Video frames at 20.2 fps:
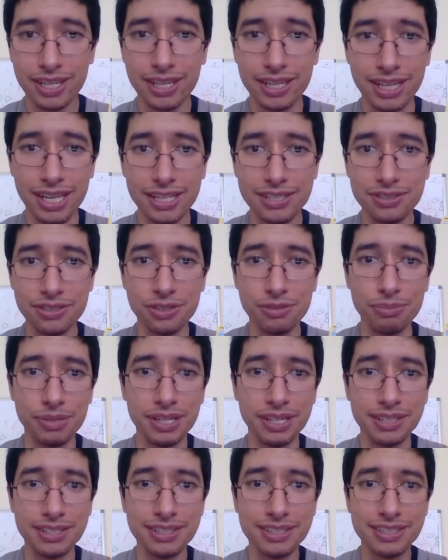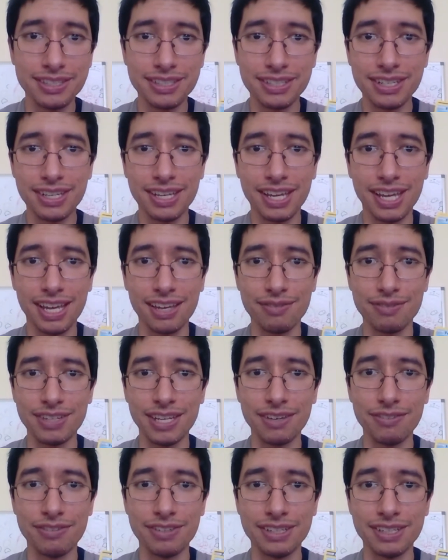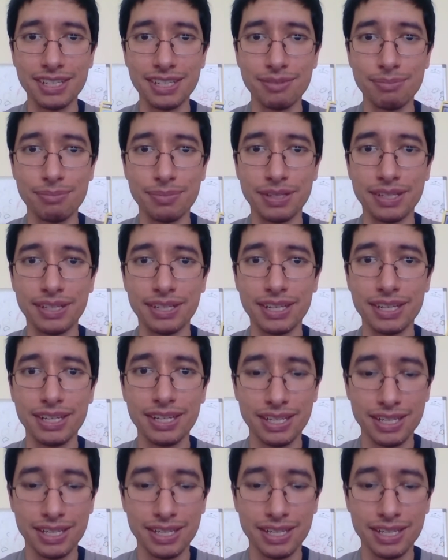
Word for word: Last two months have definitely been